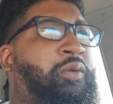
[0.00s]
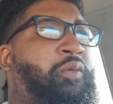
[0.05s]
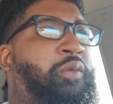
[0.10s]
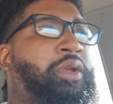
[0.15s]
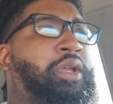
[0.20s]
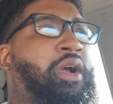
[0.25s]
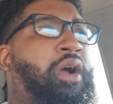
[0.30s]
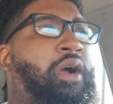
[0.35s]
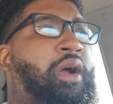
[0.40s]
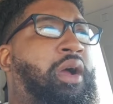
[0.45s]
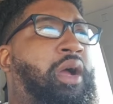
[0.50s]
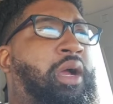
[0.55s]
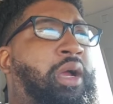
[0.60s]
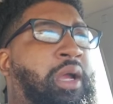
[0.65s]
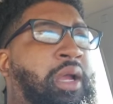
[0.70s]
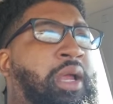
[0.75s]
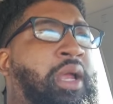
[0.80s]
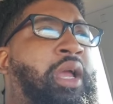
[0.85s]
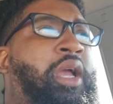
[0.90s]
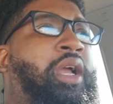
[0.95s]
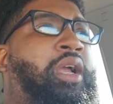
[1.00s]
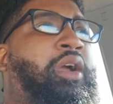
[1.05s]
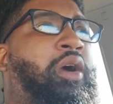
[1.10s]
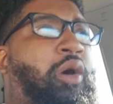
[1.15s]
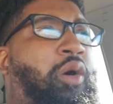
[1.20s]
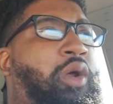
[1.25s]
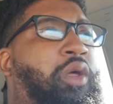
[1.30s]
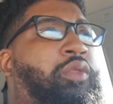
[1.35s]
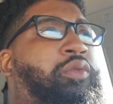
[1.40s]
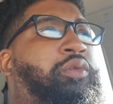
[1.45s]
We are
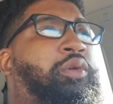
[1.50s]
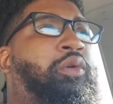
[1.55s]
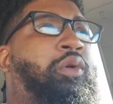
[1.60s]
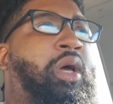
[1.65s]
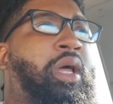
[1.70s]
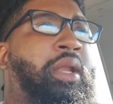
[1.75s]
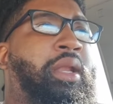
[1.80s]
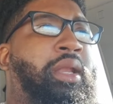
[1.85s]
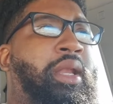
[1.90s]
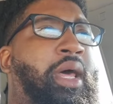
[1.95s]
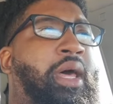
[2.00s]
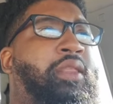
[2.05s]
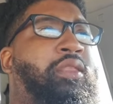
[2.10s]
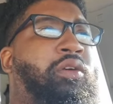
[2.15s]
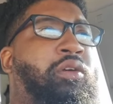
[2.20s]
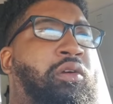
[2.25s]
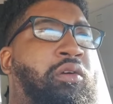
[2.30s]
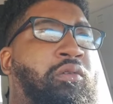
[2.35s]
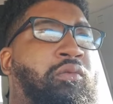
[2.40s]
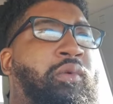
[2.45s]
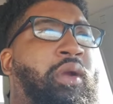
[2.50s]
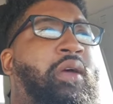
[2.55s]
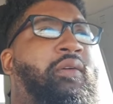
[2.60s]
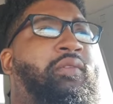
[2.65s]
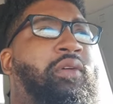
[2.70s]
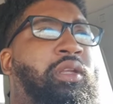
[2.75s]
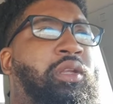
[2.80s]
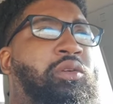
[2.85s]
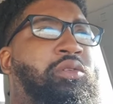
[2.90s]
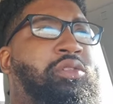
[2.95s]
going through another
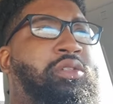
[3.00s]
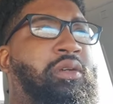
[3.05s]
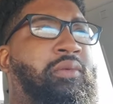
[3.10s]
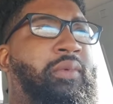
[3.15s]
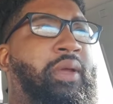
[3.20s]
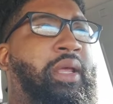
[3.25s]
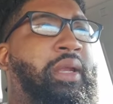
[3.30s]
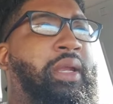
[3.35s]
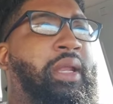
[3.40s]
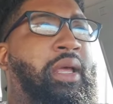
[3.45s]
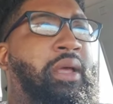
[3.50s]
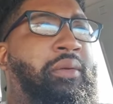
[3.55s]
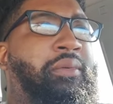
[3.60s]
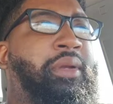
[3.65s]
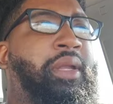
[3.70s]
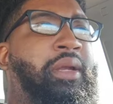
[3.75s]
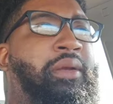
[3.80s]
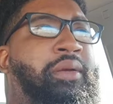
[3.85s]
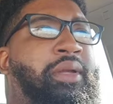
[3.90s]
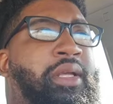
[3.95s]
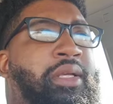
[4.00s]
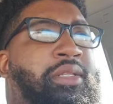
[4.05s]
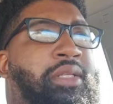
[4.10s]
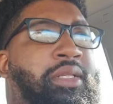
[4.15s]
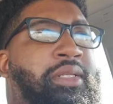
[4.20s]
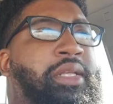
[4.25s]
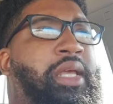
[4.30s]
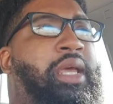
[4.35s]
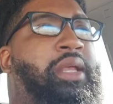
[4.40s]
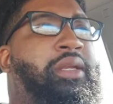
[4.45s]
revolution right now. There is
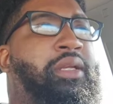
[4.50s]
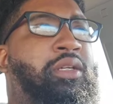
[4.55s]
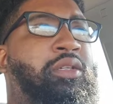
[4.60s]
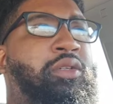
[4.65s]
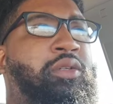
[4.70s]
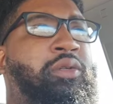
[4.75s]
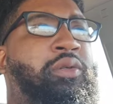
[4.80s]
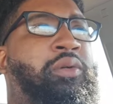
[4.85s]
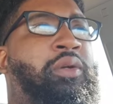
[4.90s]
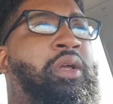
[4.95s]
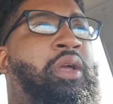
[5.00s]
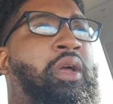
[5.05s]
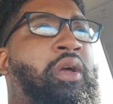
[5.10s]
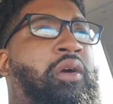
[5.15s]
a technical